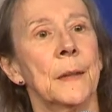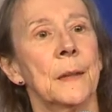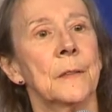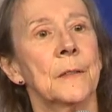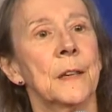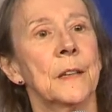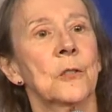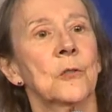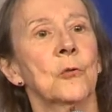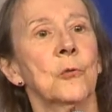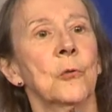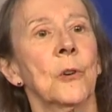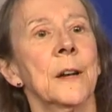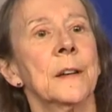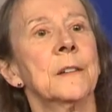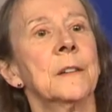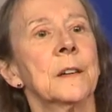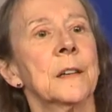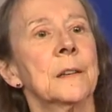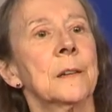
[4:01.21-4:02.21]
They
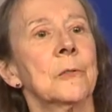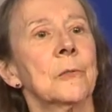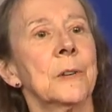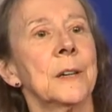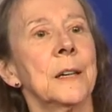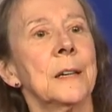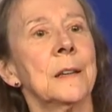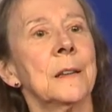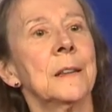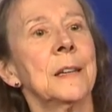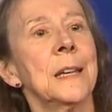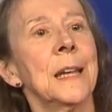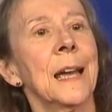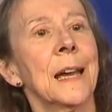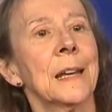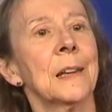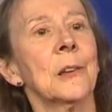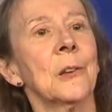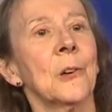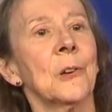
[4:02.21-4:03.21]
tried to create the
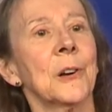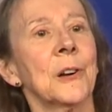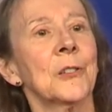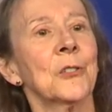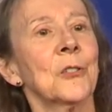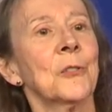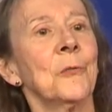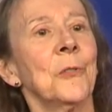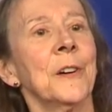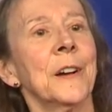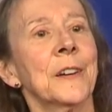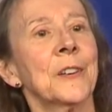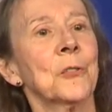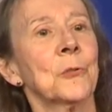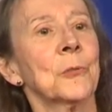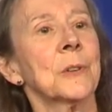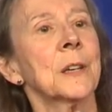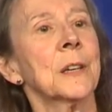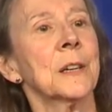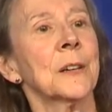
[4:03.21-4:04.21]
at-large
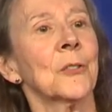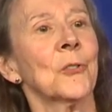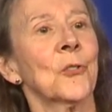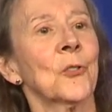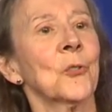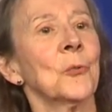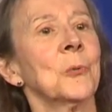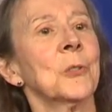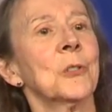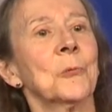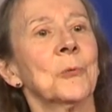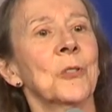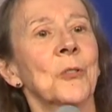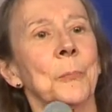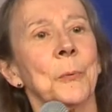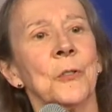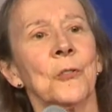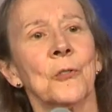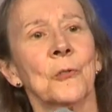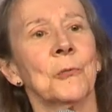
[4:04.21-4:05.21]
advisory council, which was
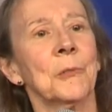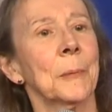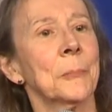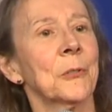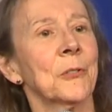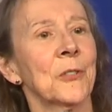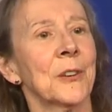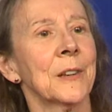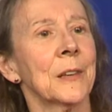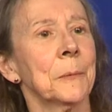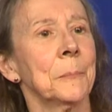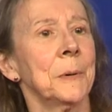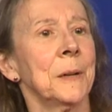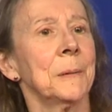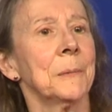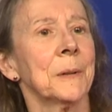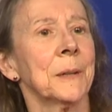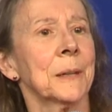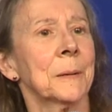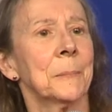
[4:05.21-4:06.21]
supposed to represent the
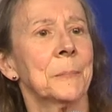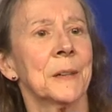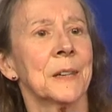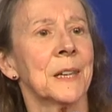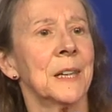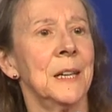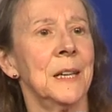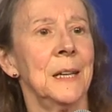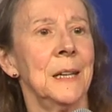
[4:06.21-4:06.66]
public, but